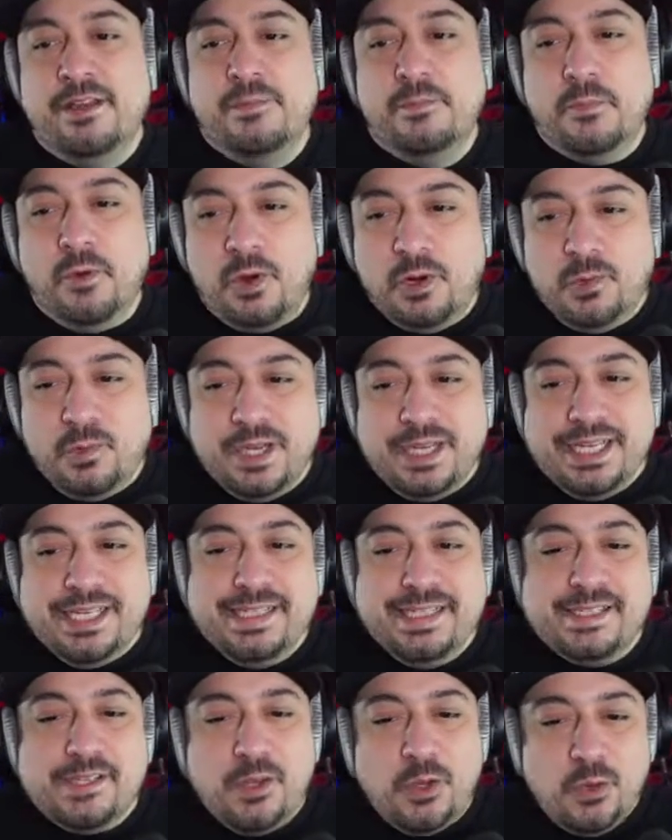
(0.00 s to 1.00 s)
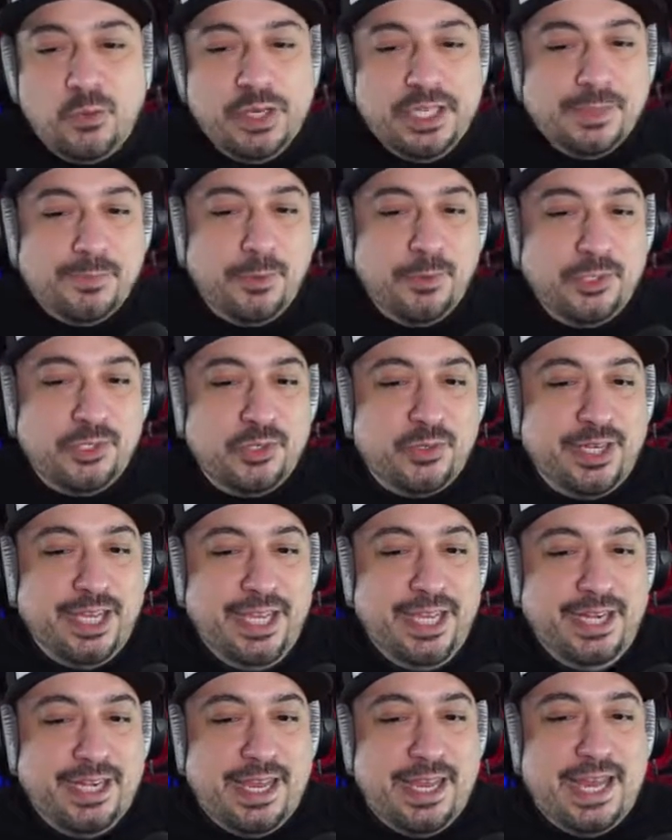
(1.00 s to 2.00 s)
Morwa is always
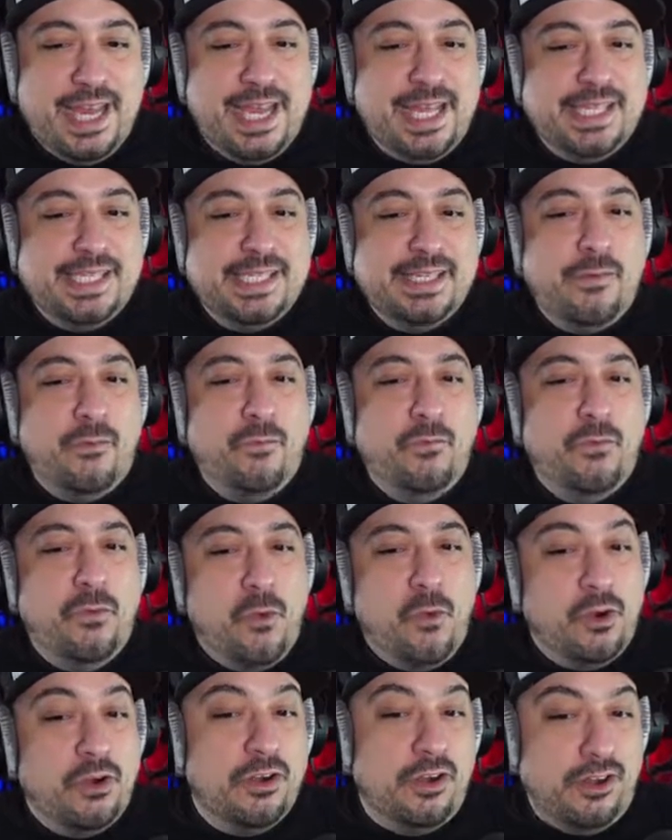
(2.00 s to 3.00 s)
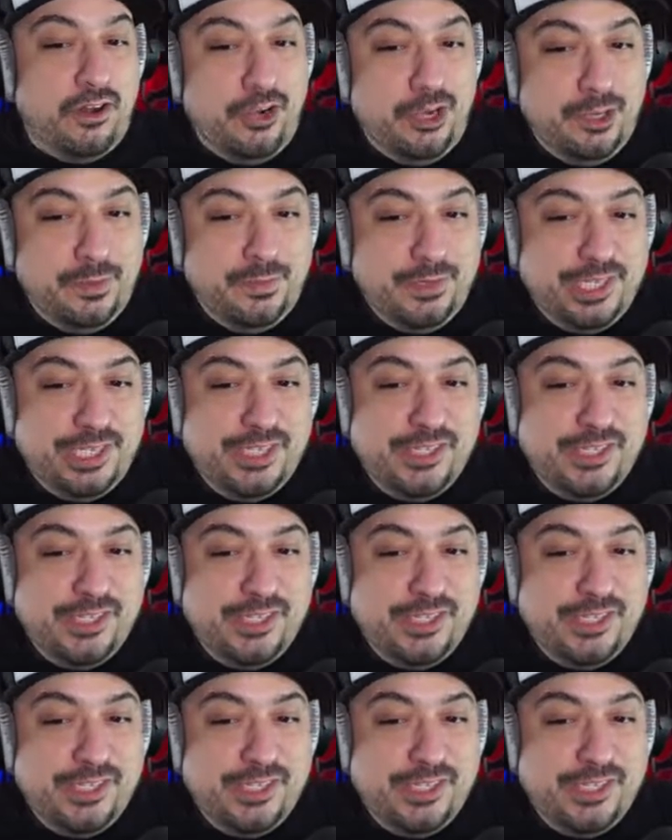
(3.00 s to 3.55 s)
portrayed as four-armed